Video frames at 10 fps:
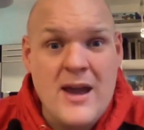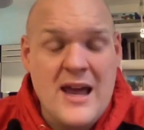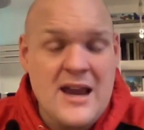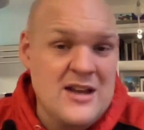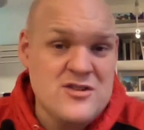
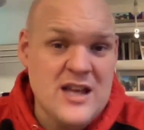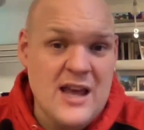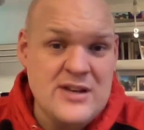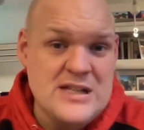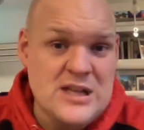And actually
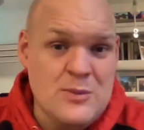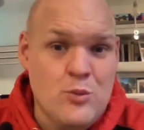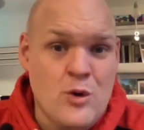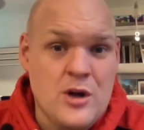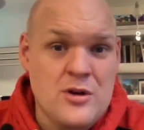having
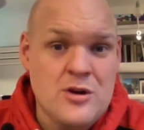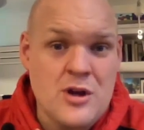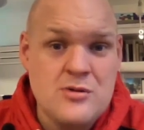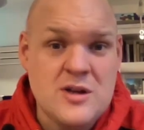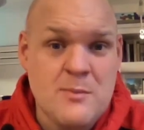someone
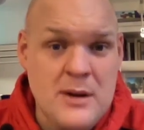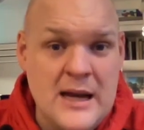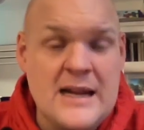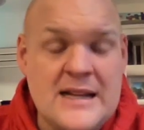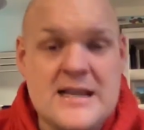who's
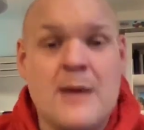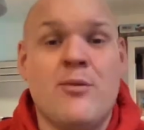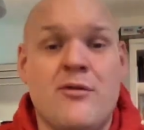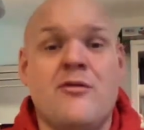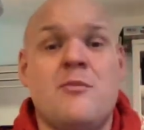completely
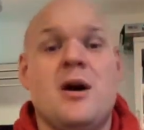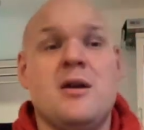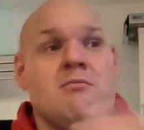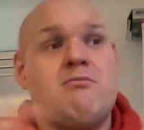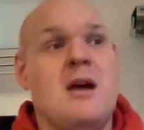separate from my
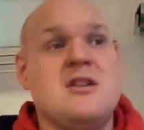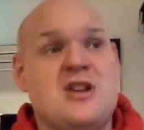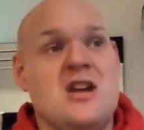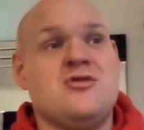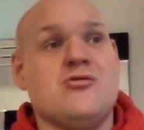
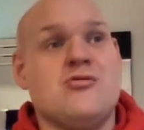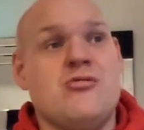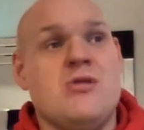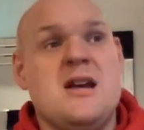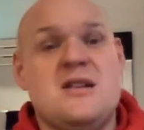educational
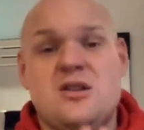career